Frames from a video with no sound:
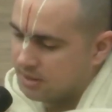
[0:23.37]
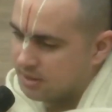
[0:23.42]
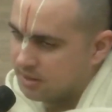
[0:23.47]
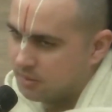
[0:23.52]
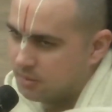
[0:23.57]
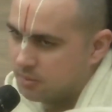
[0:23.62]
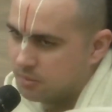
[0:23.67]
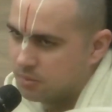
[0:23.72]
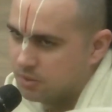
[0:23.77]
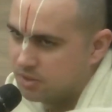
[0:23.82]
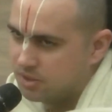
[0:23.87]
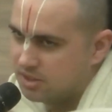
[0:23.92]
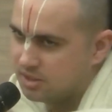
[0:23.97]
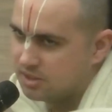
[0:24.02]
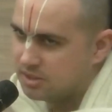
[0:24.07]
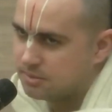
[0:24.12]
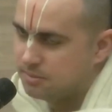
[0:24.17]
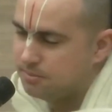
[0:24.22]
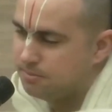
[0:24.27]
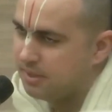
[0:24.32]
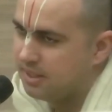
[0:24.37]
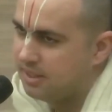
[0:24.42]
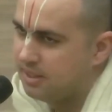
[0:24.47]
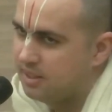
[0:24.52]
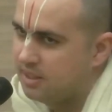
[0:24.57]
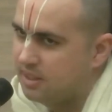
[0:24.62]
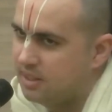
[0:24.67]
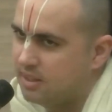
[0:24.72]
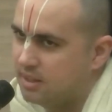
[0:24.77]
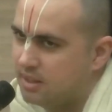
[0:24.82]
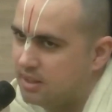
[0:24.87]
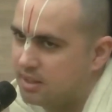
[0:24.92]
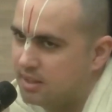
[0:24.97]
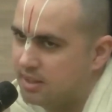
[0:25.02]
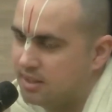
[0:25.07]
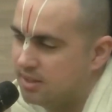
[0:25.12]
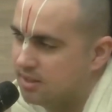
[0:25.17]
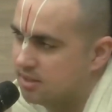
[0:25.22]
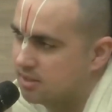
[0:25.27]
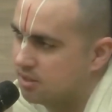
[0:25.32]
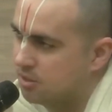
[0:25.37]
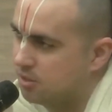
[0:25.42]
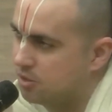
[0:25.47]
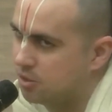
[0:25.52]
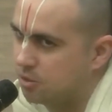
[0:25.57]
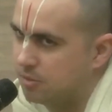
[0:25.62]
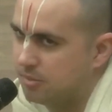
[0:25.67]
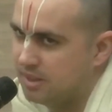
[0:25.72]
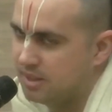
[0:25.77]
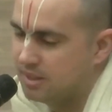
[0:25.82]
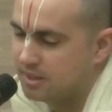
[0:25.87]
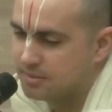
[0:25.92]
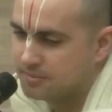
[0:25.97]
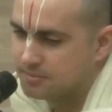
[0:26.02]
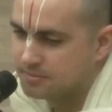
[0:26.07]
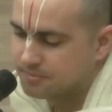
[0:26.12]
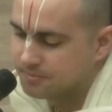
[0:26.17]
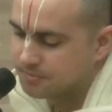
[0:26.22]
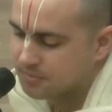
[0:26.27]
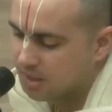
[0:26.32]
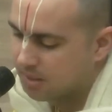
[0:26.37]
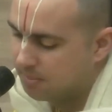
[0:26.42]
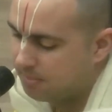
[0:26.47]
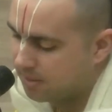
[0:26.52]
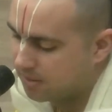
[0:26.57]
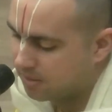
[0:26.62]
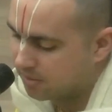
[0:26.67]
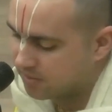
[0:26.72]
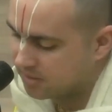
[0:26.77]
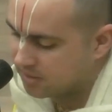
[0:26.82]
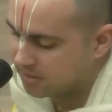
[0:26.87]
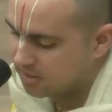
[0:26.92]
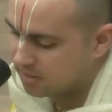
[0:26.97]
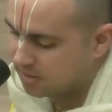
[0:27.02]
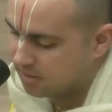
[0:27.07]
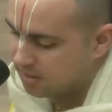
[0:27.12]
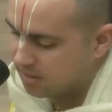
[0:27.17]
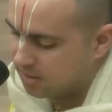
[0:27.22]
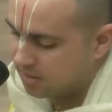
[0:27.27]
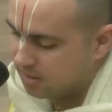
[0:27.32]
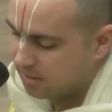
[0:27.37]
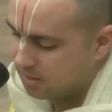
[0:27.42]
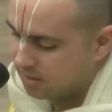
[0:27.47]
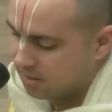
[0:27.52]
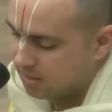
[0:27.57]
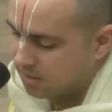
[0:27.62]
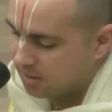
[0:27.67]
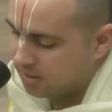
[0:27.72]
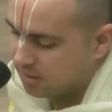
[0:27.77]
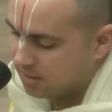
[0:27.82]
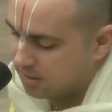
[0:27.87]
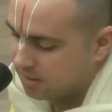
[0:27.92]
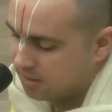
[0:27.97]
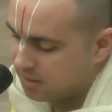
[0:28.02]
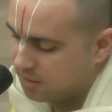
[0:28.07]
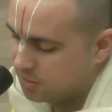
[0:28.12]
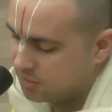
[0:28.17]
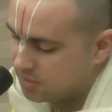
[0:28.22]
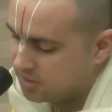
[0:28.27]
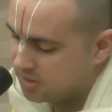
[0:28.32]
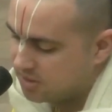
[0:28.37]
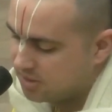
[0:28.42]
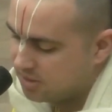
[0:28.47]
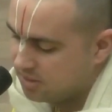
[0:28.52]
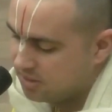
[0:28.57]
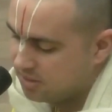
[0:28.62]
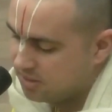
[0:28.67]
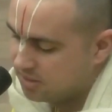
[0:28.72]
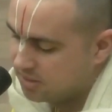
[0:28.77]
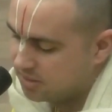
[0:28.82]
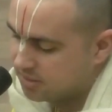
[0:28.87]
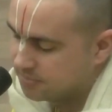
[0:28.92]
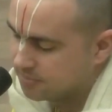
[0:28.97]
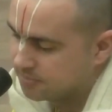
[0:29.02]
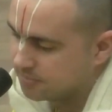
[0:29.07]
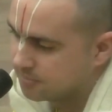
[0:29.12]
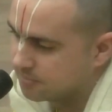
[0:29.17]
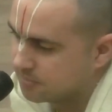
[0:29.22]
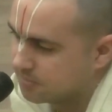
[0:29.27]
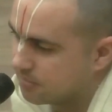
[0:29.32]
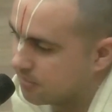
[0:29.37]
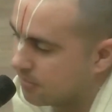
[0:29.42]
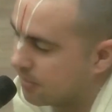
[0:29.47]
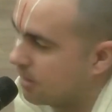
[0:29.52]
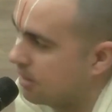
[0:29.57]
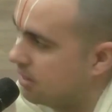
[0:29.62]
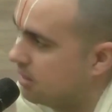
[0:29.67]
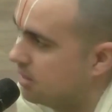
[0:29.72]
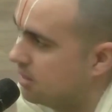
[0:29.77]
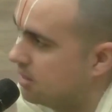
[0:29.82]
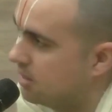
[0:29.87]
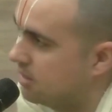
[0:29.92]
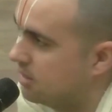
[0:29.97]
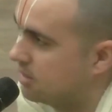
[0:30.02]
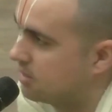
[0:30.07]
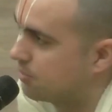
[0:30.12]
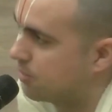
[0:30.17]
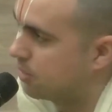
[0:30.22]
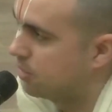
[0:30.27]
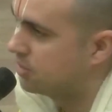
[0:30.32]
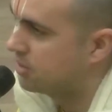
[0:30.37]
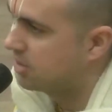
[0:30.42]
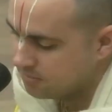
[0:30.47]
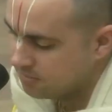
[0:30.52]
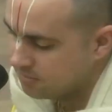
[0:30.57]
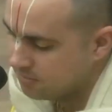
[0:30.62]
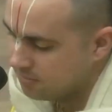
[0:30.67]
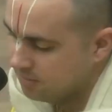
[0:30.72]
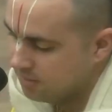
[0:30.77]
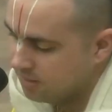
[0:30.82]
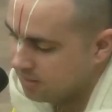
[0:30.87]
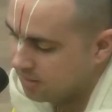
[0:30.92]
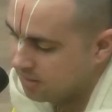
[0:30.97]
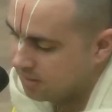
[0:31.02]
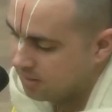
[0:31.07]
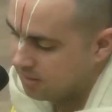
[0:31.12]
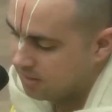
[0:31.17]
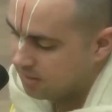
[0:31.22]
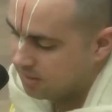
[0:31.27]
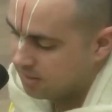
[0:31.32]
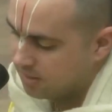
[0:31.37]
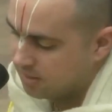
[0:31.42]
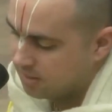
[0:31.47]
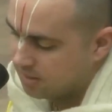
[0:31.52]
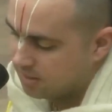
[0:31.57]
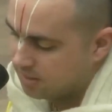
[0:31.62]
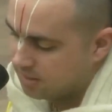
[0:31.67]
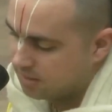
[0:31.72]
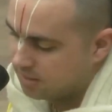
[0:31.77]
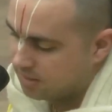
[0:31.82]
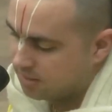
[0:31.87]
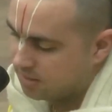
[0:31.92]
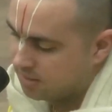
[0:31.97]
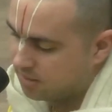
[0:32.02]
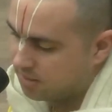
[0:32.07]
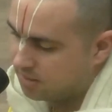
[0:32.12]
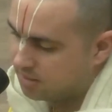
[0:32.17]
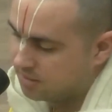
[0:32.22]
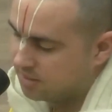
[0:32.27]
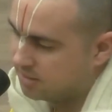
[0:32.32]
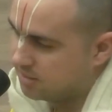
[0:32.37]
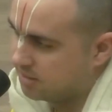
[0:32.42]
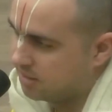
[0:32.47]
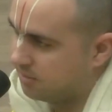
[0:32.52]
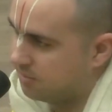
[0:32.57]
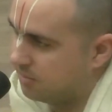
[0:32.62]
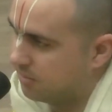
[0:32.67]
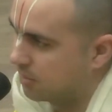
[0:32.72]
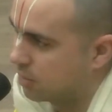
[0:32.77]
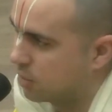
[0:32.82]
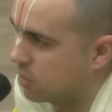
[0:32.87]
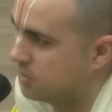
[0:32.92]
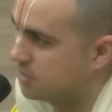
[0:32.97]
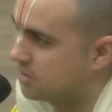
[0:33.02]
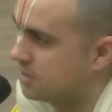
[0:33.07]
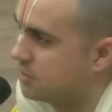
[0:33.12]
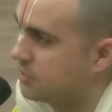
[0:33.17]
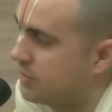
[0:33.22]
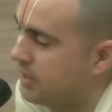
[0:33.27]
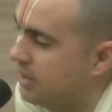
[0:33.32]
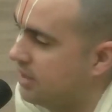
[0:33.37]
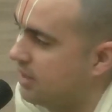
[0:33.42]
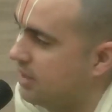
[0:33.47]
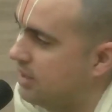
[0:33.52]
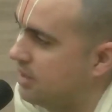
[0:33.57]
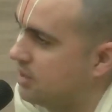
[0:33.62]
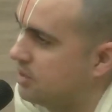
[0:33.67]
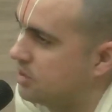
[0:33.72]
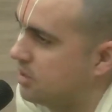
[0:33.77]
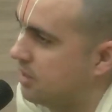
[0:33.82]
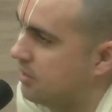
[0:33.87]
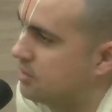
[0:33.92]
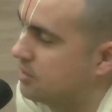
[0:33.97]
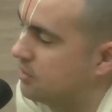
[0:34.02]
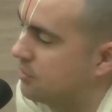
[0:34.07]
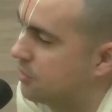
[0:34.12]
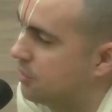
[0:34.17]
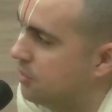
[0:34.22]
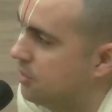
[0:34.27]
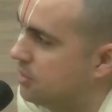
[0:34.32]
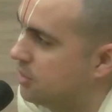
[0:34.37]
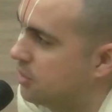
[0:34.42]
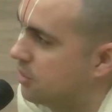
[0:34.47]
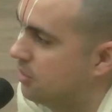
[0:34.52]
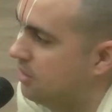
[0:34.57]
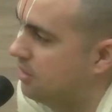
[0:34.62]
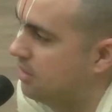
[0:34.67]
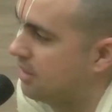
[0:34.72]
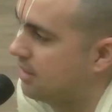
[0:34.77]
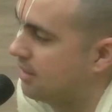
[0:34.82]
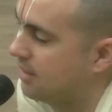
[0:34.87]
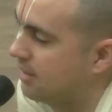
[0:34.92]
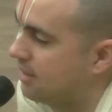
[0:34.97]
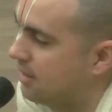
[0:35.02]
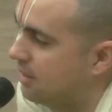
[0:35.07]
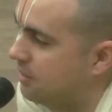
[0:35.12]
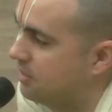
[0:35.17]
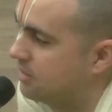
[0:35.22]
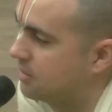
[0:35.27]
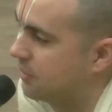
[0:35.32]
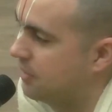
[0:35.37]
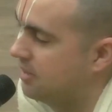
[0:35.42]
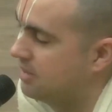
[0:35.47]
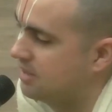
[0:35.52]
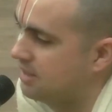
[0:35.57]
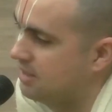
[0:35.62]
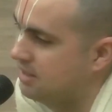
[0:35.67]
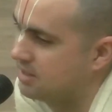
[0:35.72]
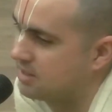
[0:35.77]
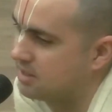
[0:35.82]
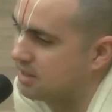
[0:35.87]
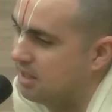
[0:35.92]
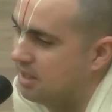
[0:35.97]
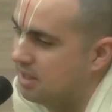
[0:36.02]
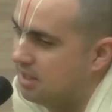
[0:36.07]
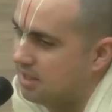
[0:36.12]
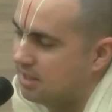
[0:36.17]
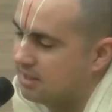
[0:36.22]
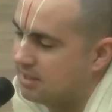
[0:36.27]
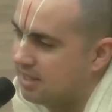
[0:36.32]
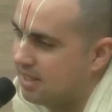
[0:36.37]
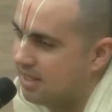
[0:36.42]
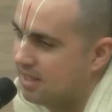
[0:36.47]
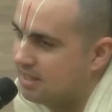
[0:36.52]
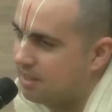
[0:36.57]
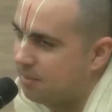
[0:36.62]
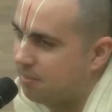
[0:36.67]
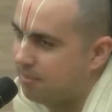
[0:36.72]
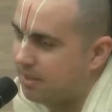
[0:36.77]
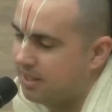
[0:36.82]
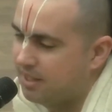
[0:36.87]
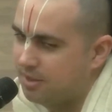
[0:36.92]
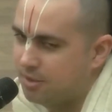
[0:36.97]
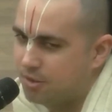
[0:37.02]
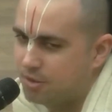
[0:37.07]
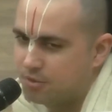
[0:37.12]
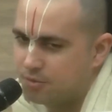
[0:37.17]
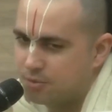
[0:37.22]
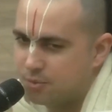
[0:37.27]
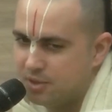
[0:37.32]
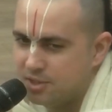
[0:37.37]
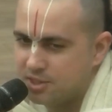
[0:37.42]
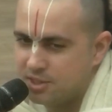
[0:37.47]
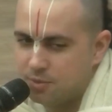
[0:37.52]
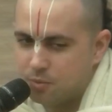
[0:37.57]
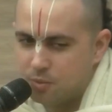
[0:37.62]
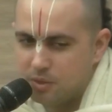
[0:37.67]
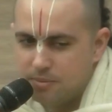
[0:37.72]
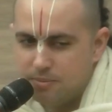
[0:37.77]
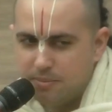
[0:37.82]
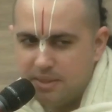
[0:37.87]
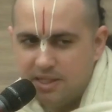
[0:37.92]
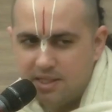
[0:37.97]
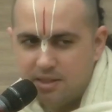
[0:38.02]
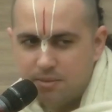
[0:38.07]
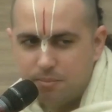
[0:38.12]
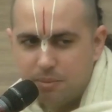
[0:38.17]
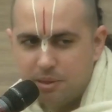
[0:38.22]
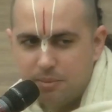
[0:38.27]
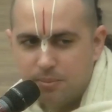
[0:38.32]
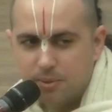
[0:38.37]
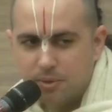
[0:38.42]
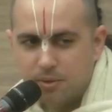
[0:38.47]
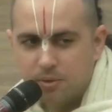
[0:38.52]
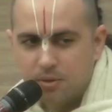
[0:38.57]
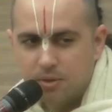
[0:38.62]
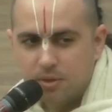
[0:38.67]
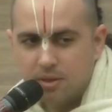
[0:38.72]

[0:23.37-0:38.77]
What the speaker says: which is mainly in the social media part of it. And you see this project that are concentrating in sharing of Guruji online, how crazy it is. They had a plan of reaching 1 million people